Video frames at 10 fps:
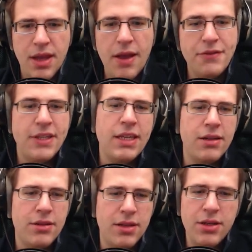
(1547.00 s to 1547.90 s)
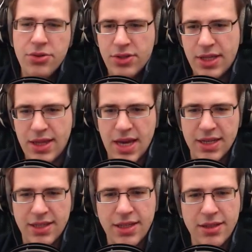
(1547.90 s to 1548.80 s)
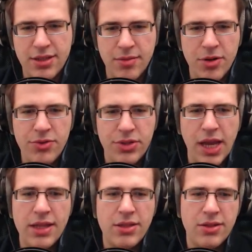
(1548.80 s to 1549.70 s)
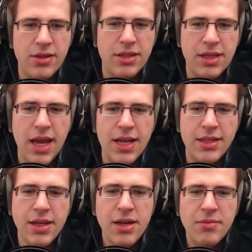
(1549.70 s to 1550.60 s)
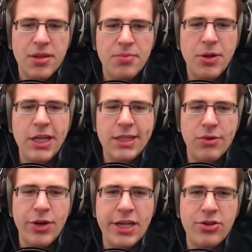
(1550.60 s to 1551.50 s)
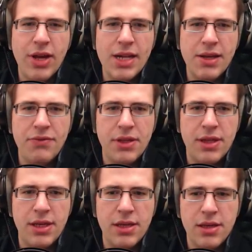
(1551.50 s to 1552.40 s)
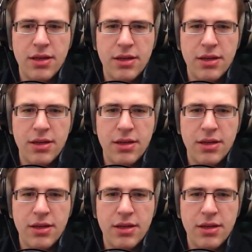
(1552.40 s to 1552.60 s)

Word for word: I've seen on the news that there are still some loose ends to this case, but the police are ready to end everything.